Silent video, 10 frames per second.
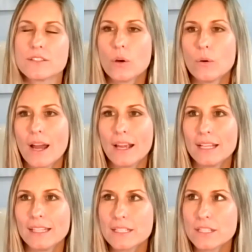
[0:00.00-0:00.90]
So
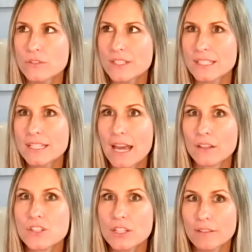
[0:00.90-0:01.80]
I like to use this
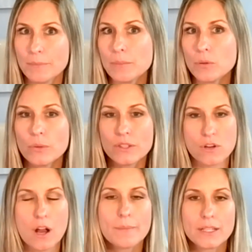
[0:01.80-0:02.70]
analogy of people with
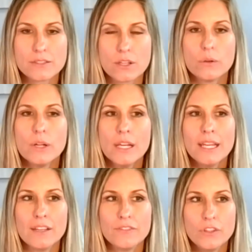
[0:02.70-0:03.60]
trauma. So
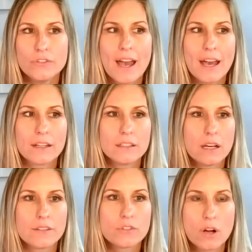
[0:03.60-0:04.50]
if you've had a
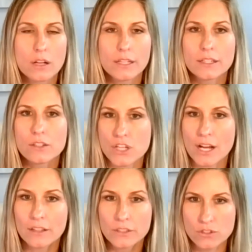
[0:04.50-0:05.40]
lot of chronic
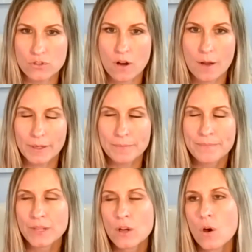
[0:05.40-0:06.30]
childhood trauma,
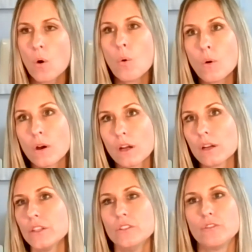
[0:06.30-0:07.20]

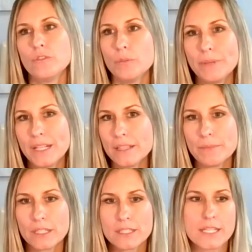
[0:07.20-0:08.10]
or you've been in the
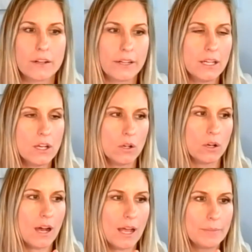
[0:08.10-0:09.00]
military,
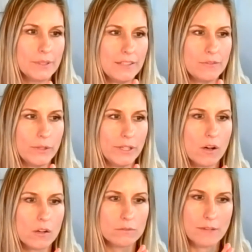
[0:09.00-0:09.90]
I believe we
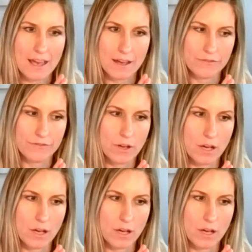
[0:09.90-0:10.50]
all have